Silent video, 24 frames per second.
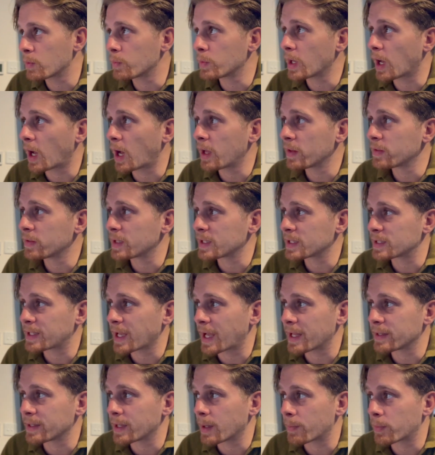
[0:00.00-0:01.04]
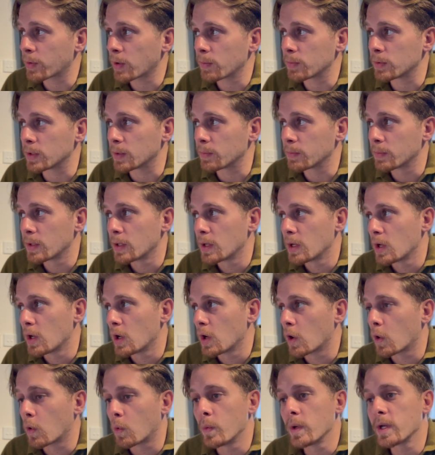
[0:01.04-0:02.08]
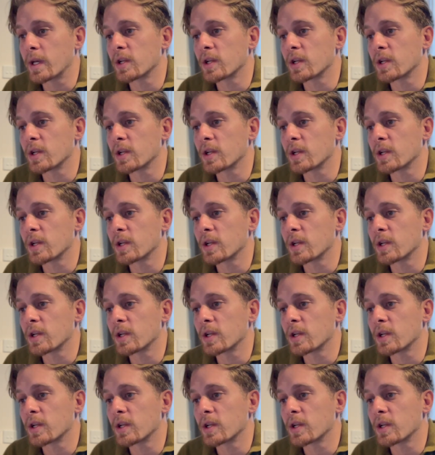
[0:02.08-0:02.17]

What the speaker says: we understand their problem, we